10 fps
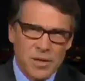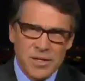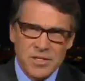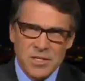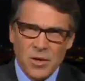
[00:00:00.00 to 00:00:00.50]

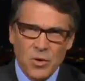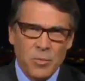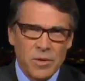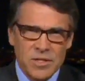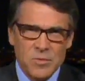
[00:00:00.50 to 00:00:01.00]
police, local
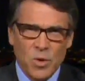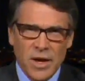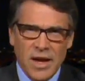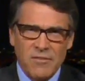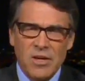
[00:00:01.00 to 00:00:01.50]
police, and
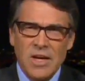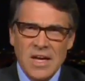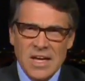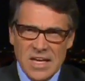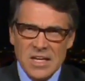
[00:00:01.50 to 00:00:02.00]
what have you,
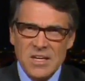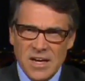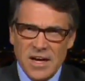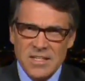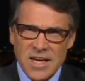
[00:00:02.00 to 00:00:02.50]
it
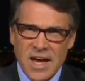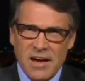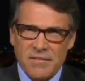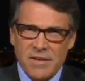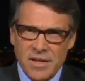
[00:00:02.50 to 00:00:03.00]
does
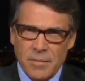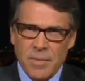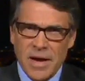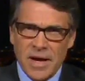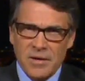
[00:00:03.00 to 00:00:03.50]
have an
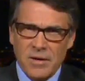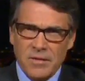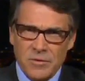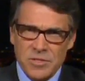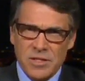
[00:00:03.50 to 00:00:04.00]
impact
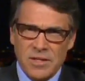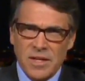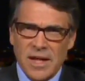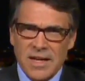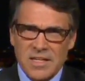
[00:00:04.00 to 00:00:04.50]
on those
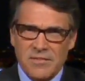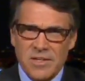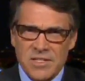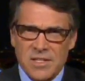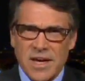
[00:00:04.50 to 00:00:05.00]
illegal
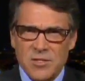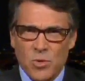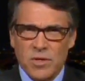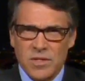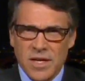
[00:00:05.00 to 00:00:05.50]
activities. And that's
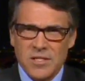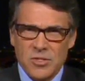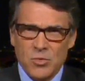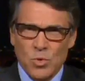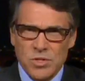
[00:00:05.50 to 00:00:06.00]
what
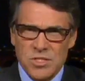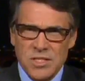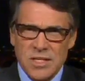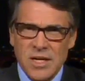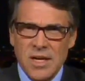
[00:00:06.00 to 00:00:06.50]
Texans want to
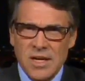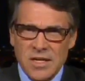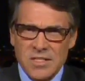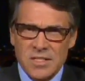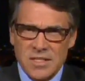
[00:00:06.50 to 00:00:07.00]
see,
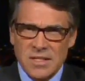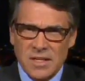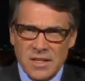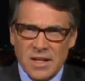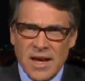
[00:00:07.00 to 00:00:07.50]
is that the
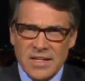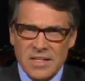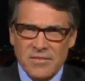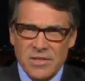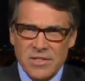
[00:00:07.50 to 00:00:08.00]
illegal
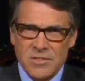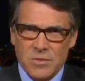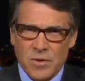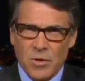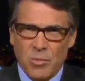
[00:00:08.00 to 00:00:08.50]
activities
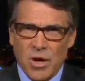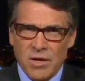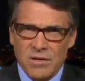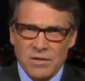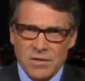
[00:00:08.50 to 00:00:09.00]
are
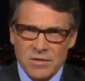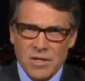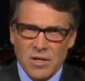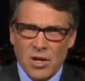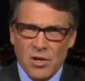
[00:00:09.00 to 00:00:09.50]
brought to
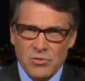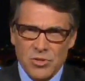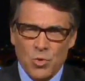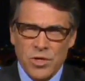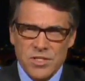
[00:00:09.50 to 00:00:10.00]
a close
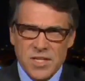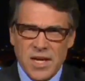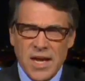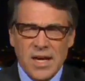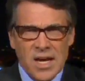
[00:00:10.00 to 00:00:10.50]
as quick as they
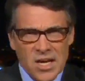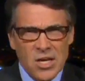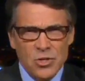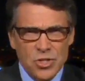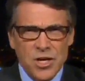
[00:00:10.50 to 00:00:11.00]
can.
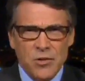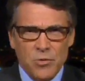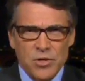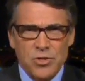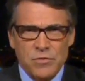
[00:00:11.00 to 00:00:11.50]
Here's the
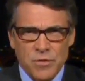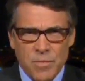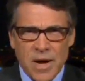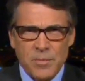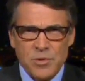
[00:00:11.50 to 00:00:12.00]
other issue from
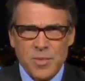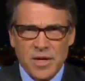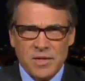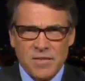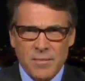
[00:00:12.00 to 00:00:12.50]
my
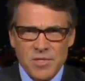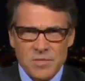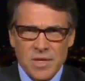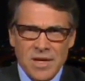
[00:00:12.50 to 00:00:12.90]
perspective. I'm a